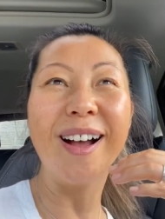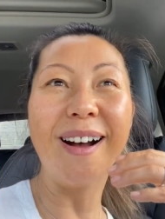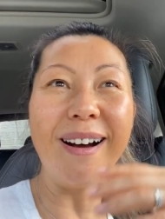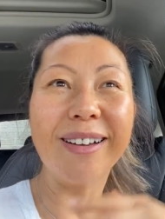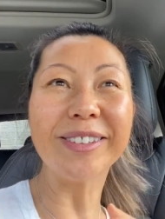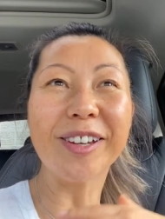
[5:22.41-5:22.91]

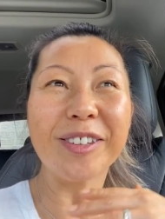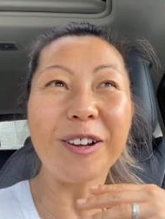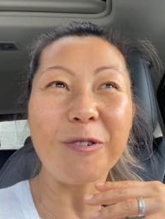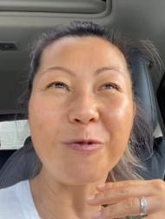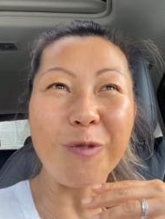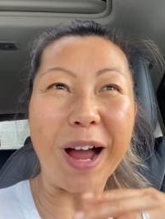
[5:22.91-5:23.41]
under the
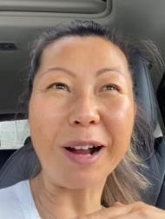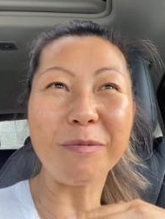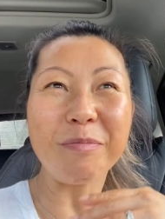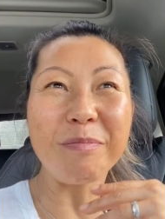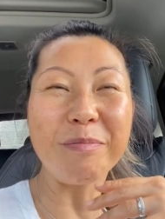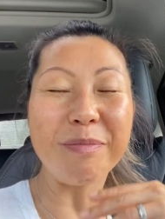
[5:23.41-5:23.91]
rock
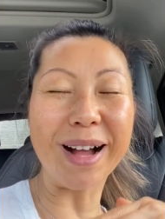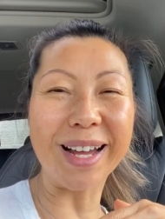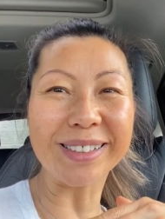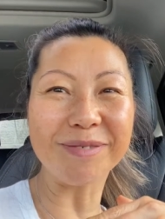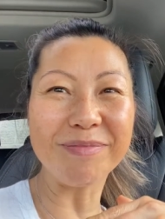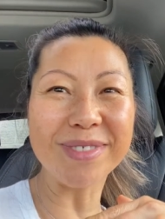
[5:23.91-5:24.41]

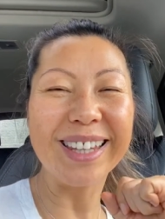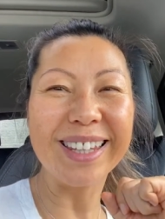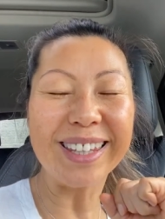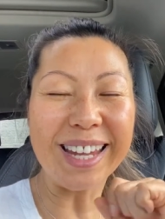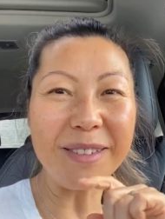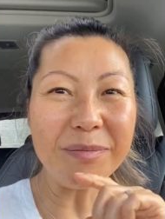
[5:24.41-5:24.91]
bottoms,
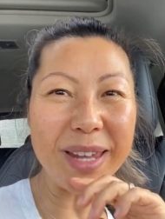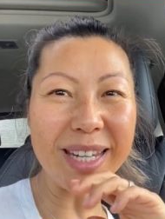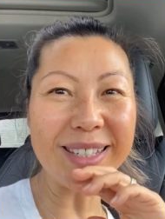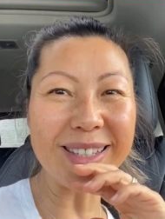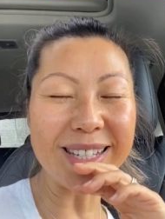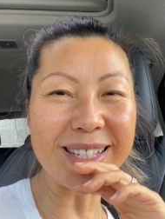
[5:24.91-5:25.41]
then makes
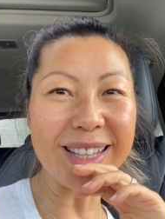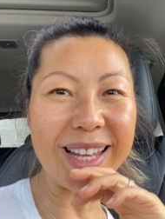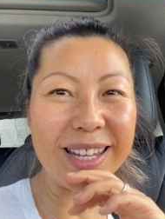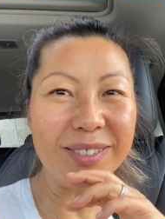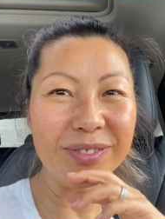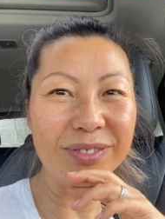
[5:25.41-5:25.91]
this
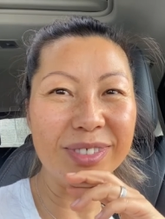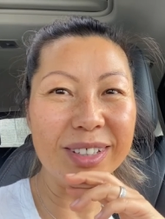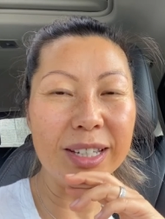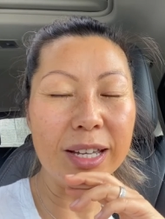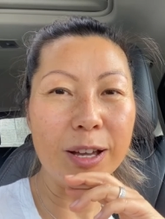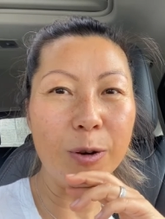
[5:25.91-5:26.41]
life
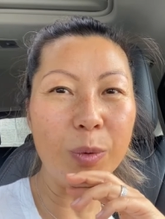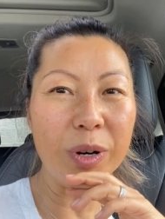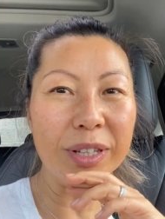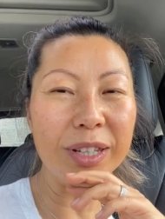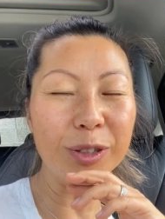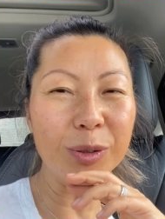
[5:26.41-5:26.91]

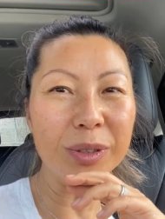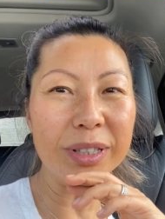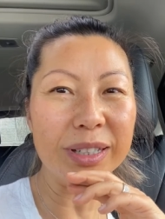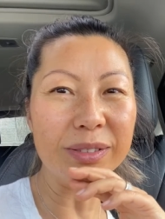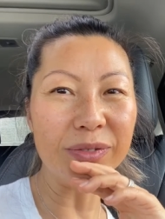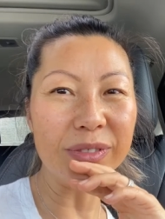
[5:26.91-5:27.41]
worth it to
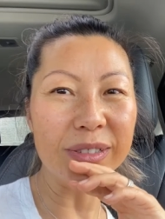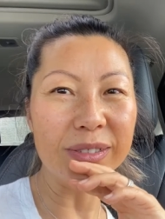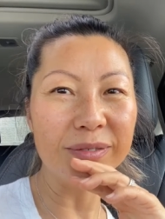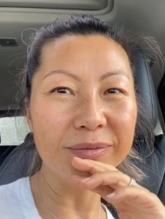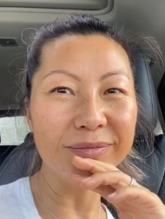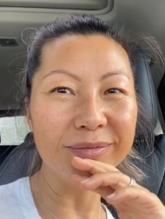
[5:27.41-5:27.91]
live.
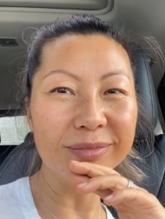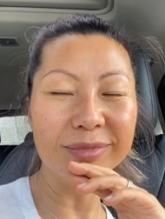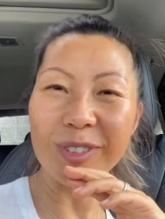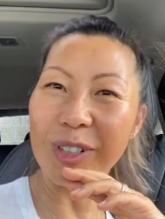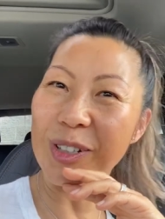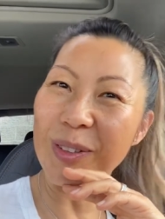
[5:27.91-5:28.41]

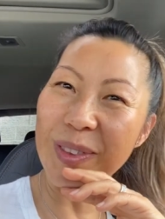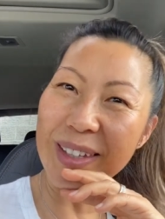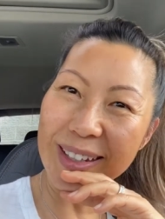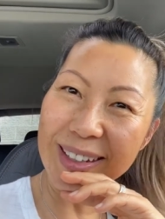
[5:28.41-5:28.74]
What do you think?